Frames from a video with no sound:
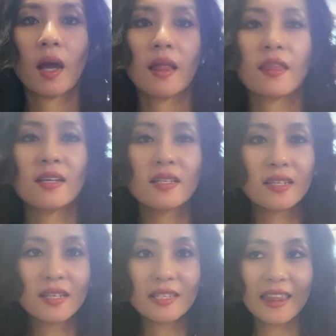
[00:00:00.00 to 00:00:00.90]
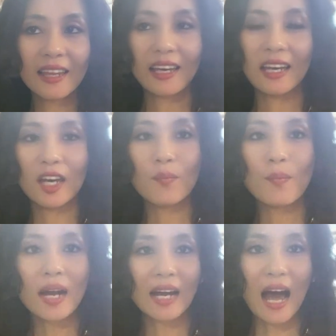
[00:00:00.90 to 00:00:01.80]
This is the
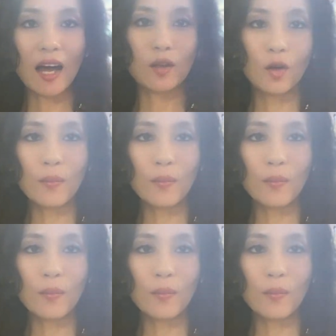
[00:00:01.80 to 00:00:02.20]
Mercado